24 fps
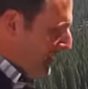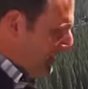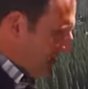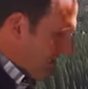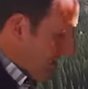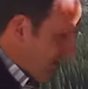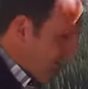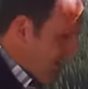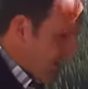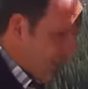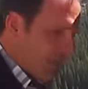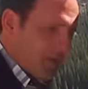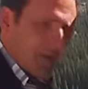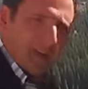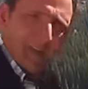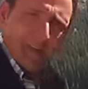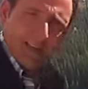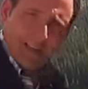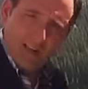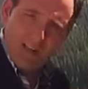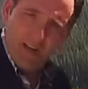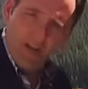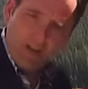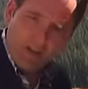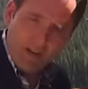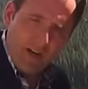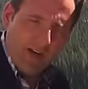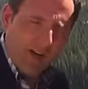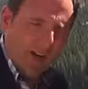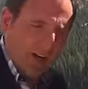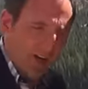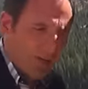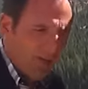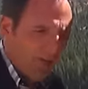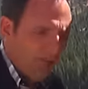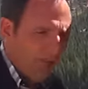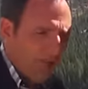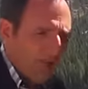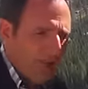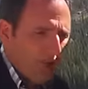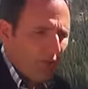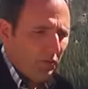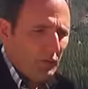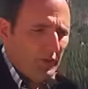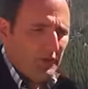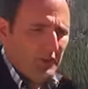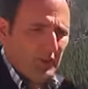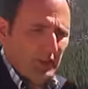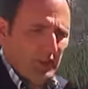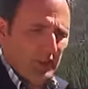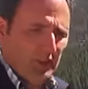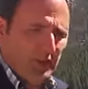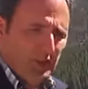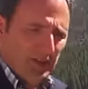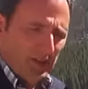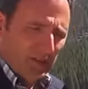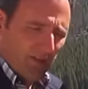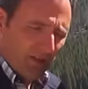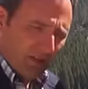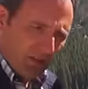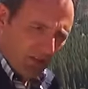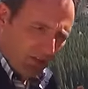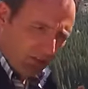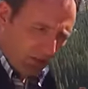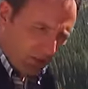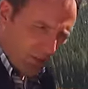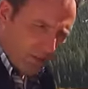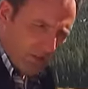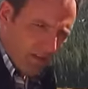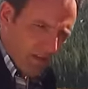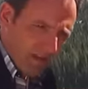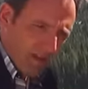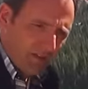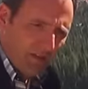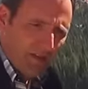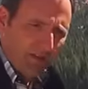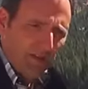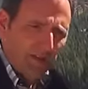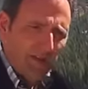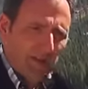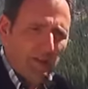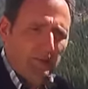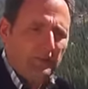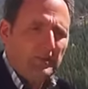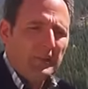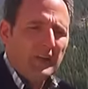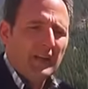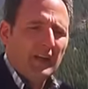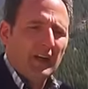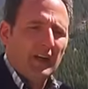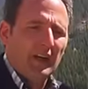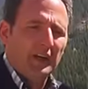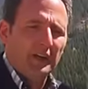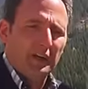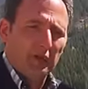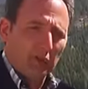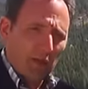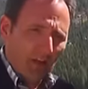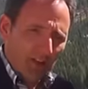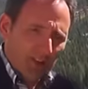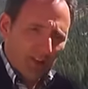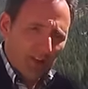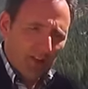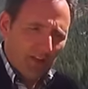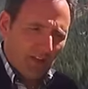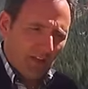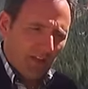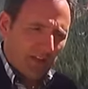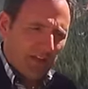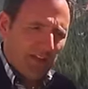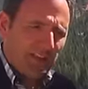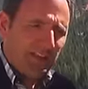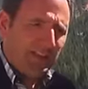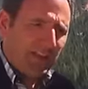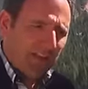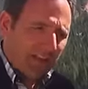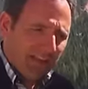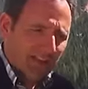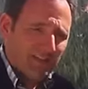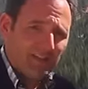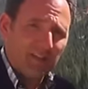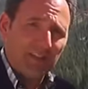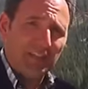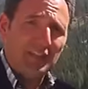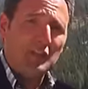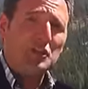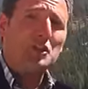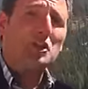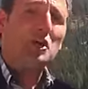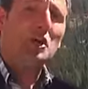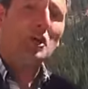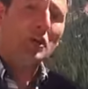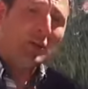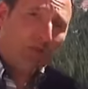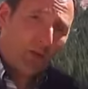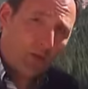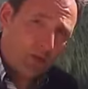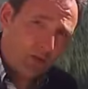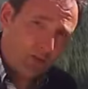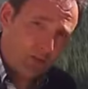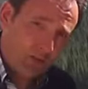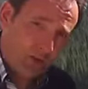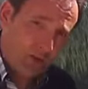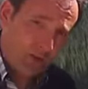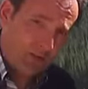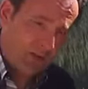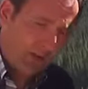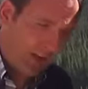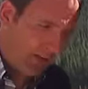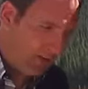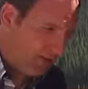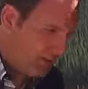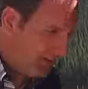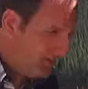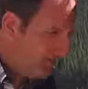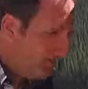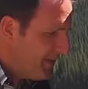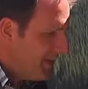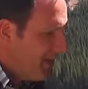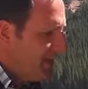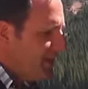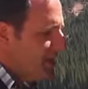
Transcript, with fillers: it starts with a T five, which is a four cylinder uh, direct injected gasoline turbocharged engine,